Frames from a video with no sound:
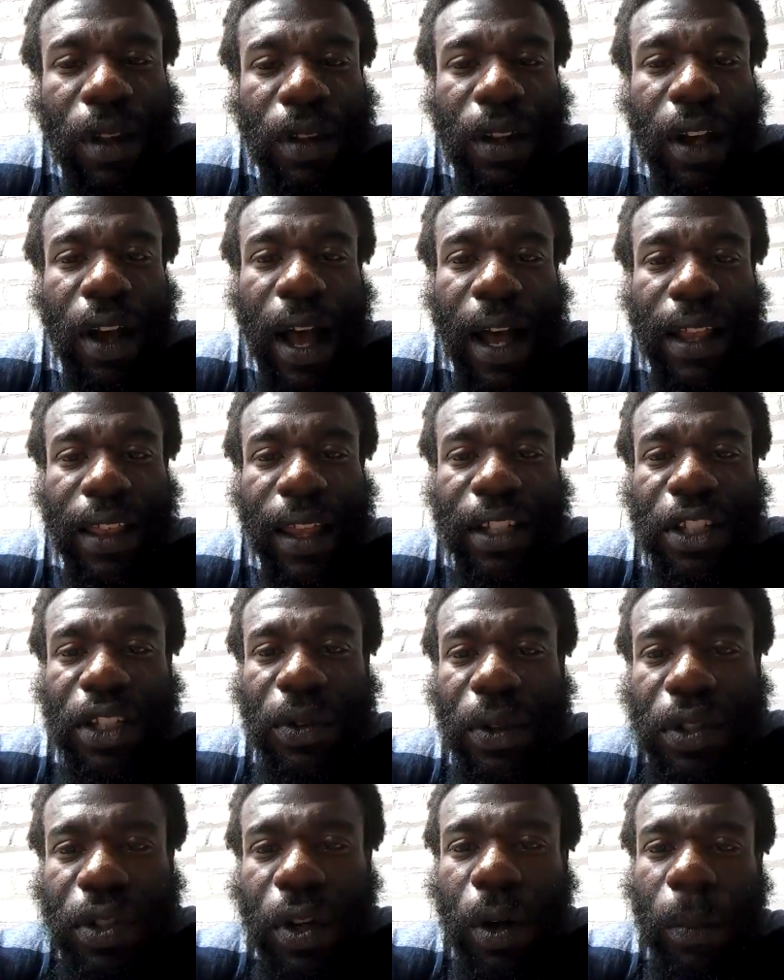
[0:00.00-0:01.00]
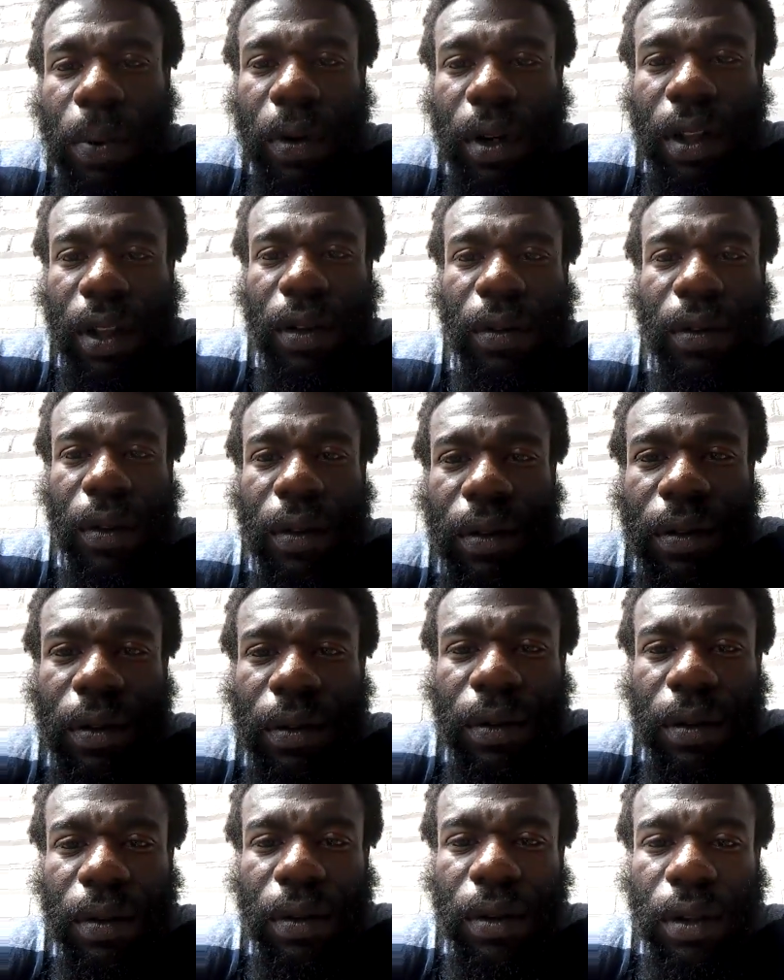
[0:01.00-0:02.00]
Now, I like to interpret it
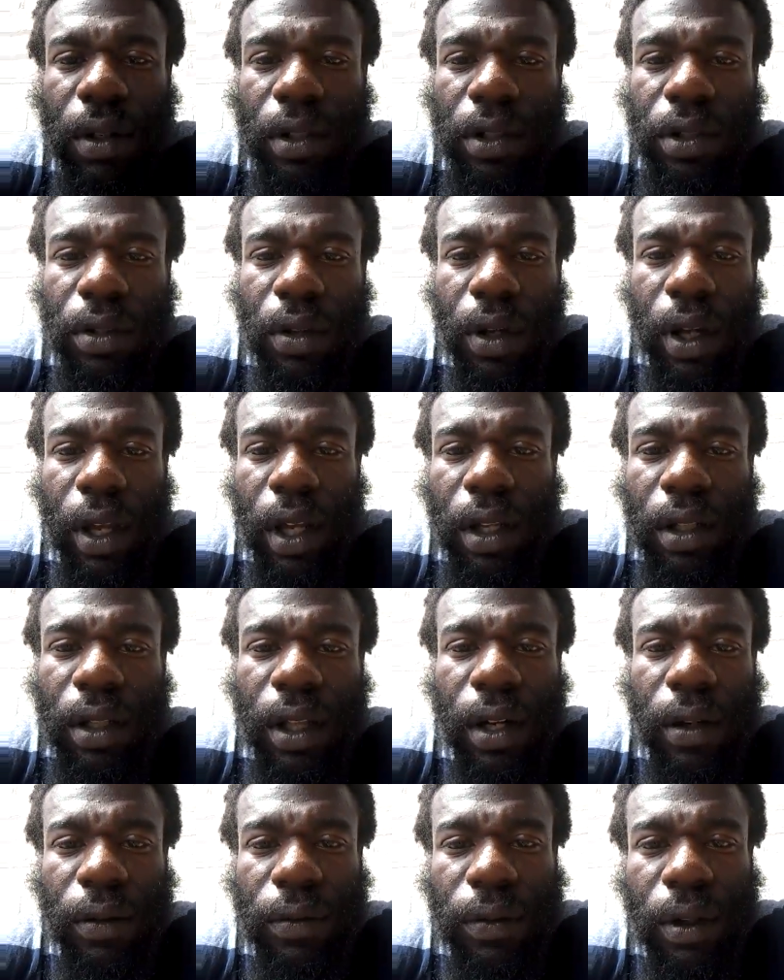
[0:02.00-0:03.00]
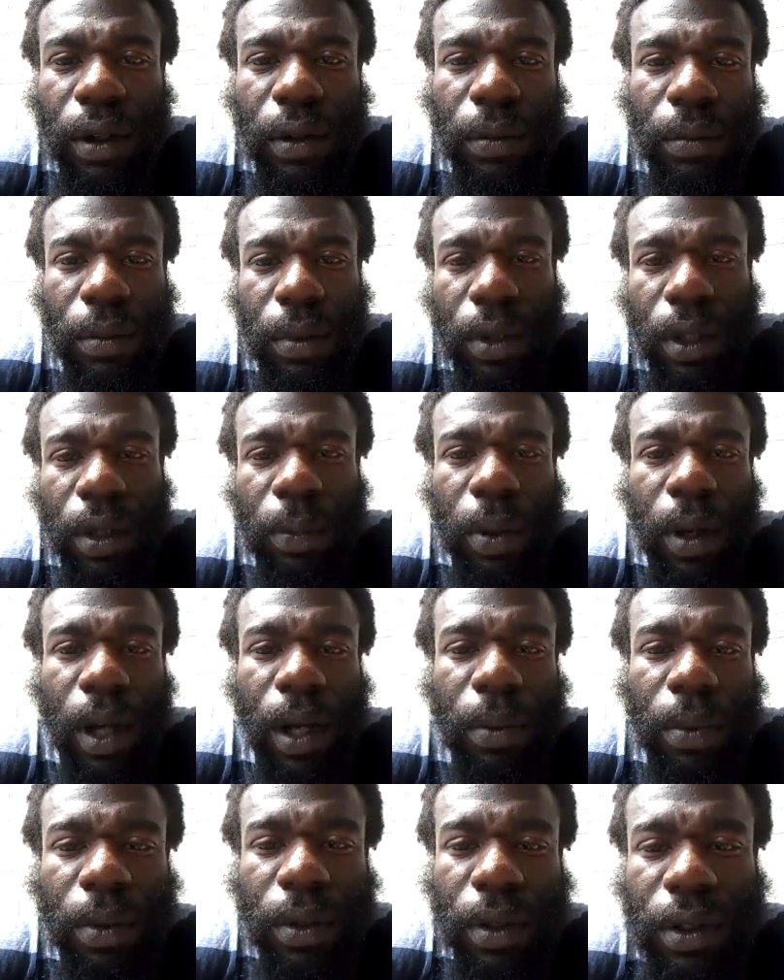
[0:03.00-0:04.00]
because, you know, I got a lot of hip
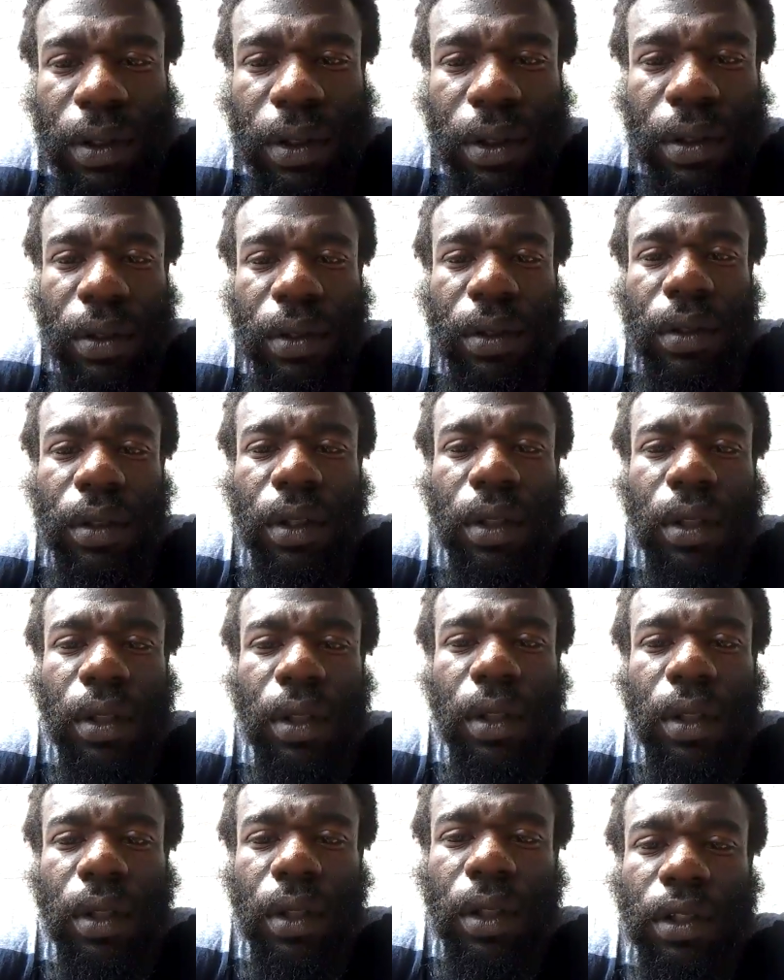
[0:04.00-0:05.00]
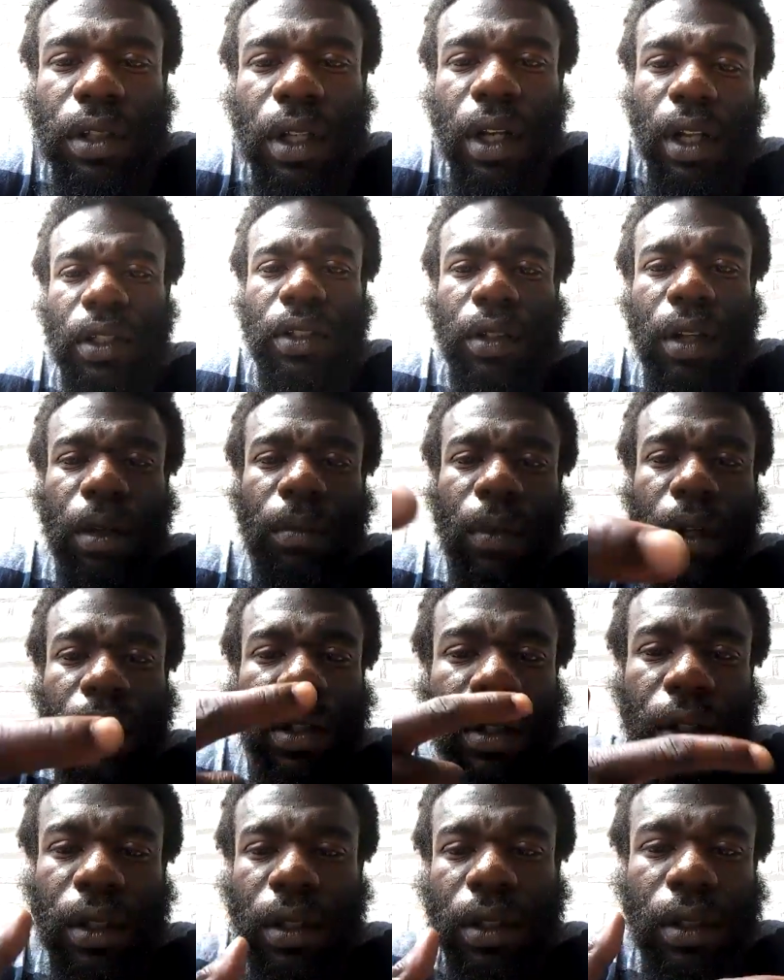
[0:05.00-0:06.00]
hoppers, and shout out to all my
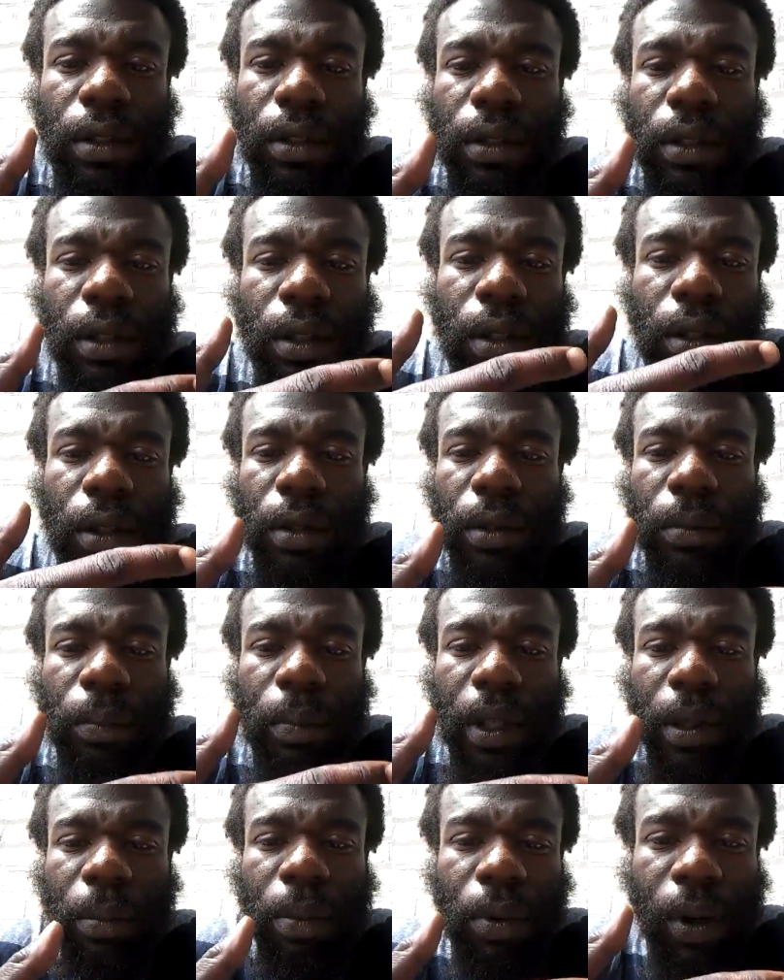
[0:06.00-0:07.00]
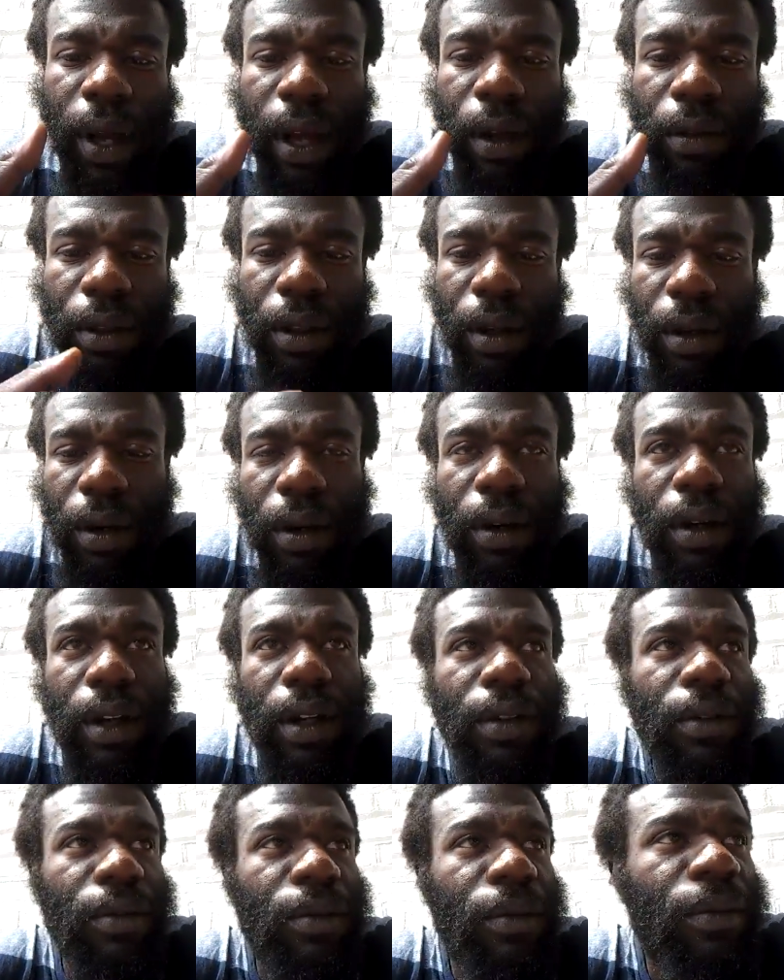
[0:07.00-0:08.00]
hood people out there,
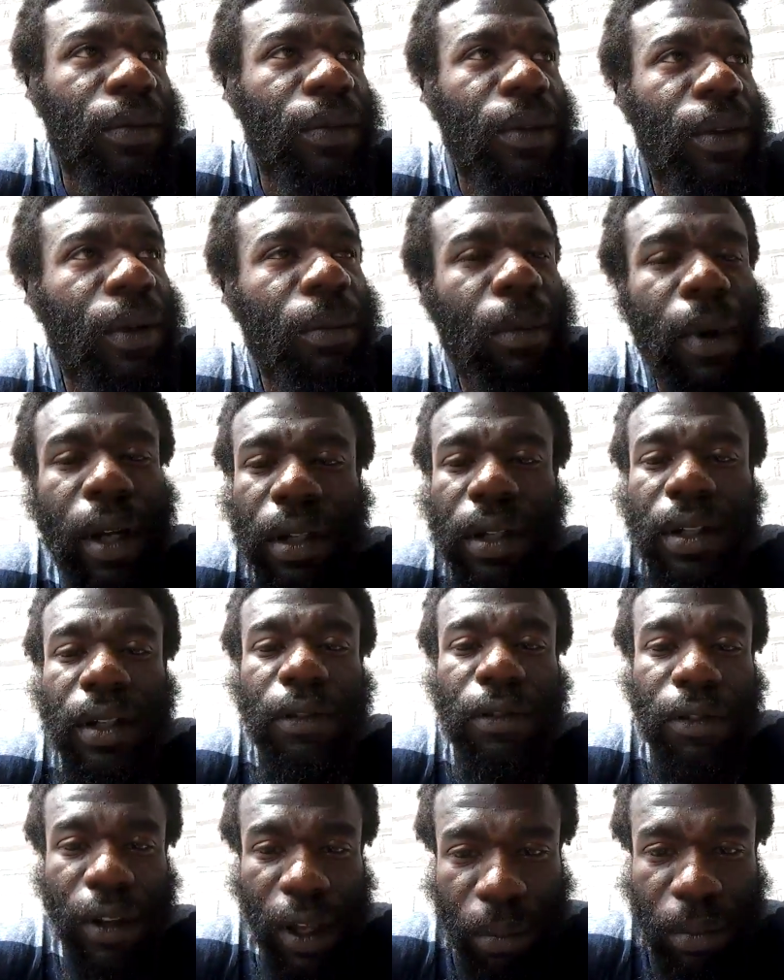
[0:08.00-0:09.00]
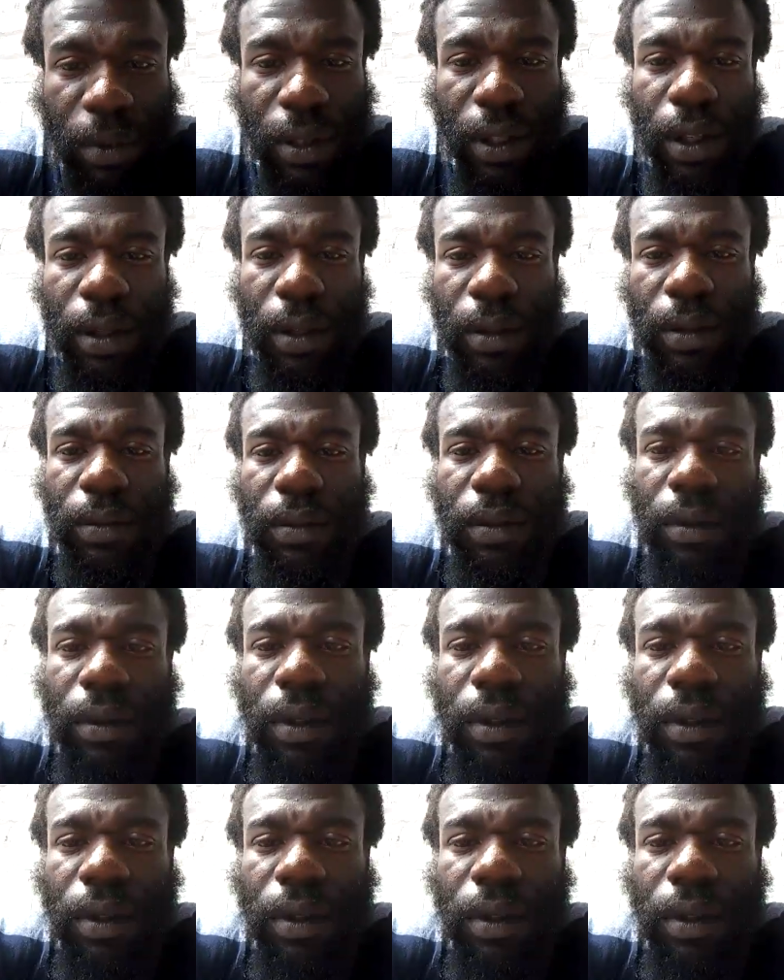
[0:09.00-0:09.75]
and my hood family, and